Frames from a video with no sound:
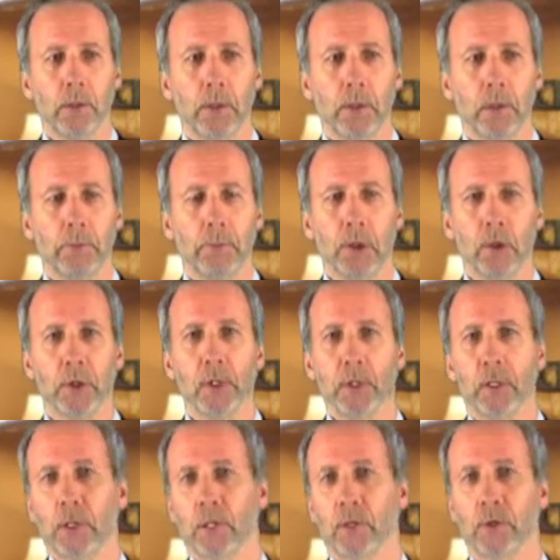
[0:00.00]
The building
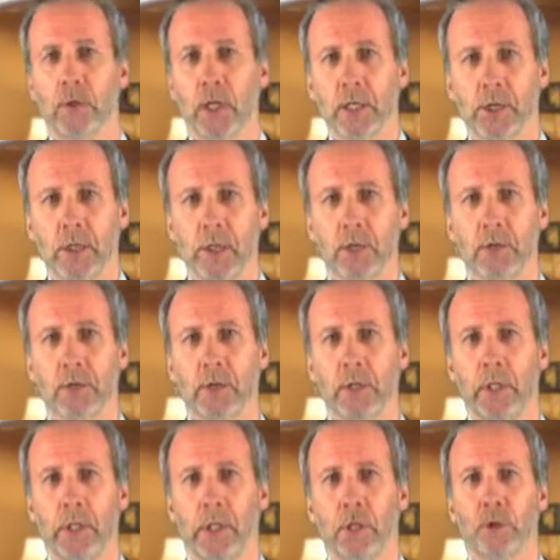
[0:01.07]
and construction
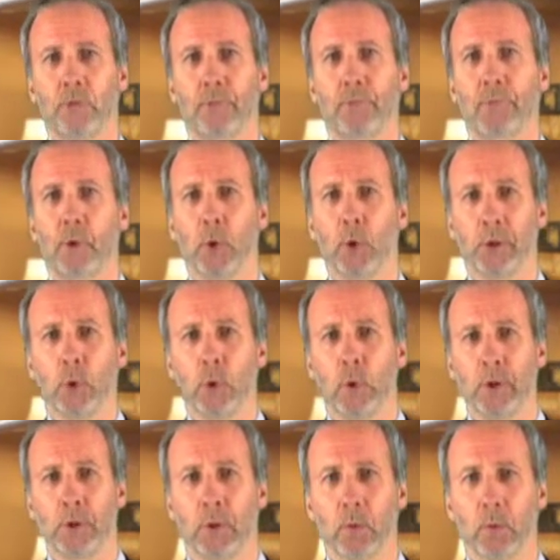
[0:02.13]
industry is fraught
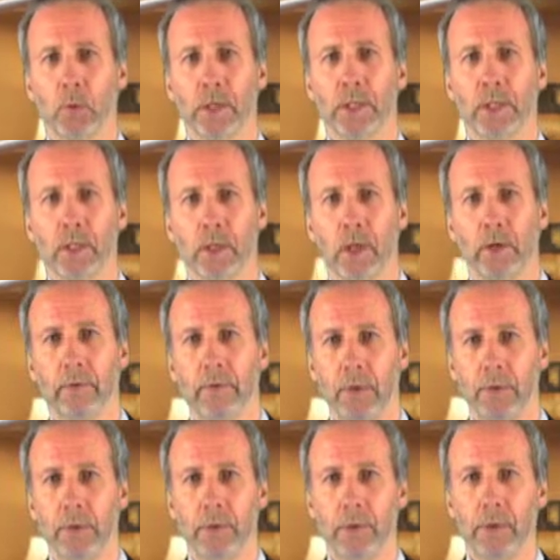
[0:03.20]
with the risk of
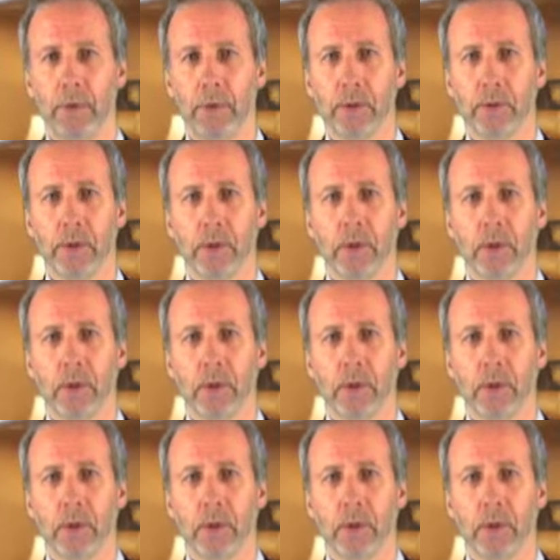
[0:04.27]
dispute.